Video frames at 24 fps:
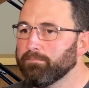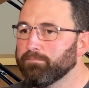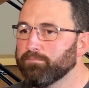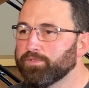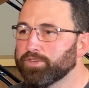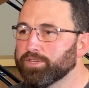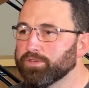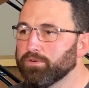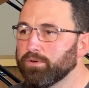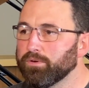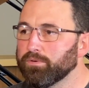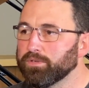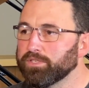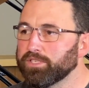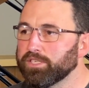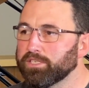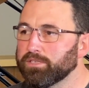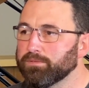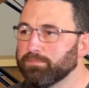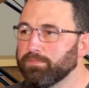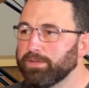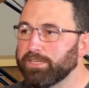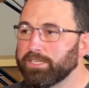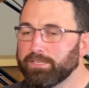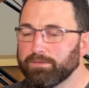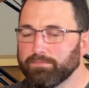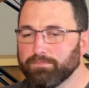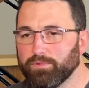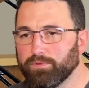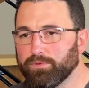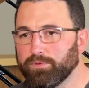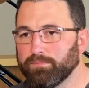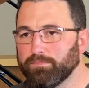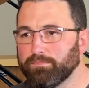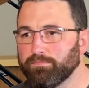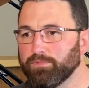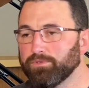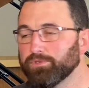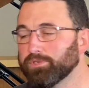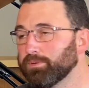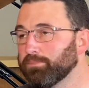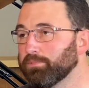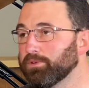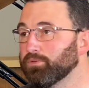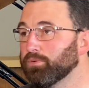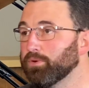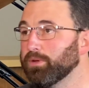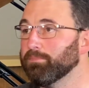So it was just
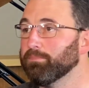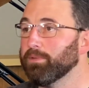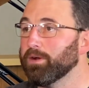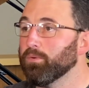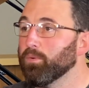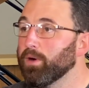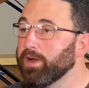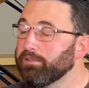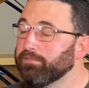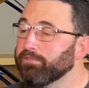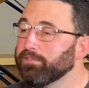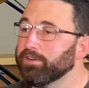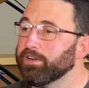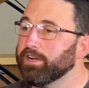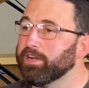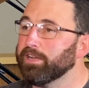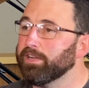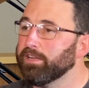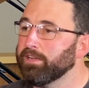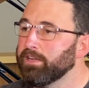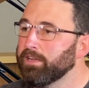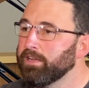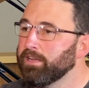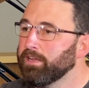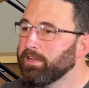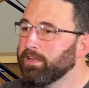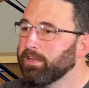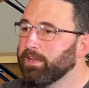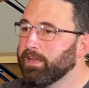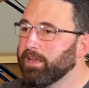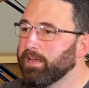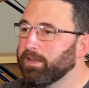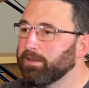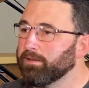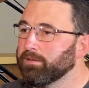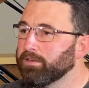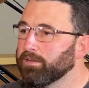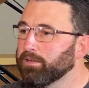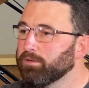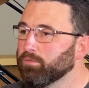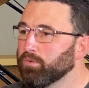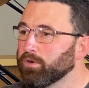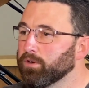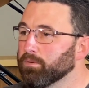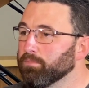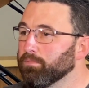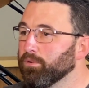mostly between my wife and I, and we were